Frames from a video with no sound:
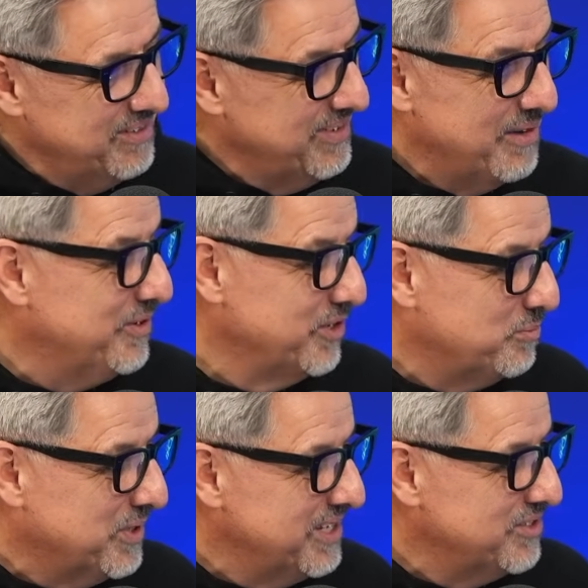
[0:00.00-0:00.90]
and every other
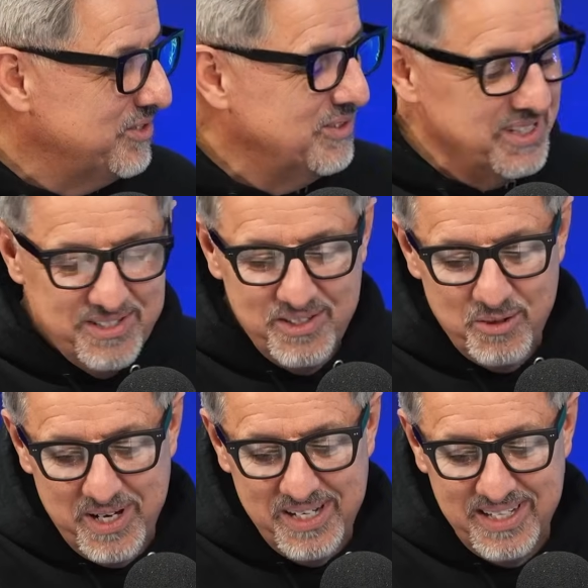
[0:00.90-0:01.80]
place you listen to your
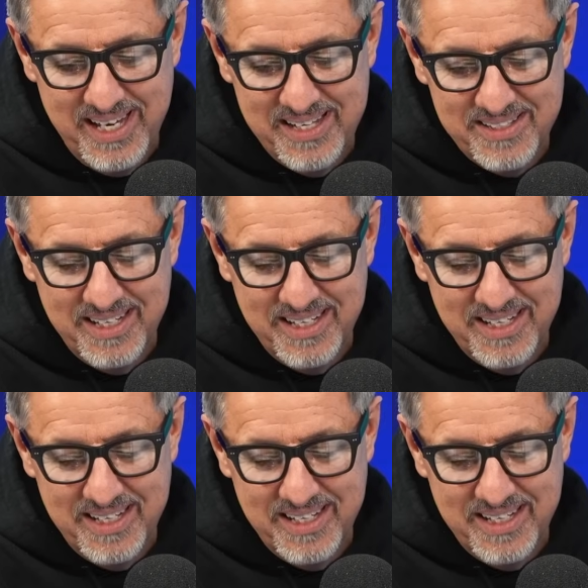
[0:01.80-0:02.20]
podcast.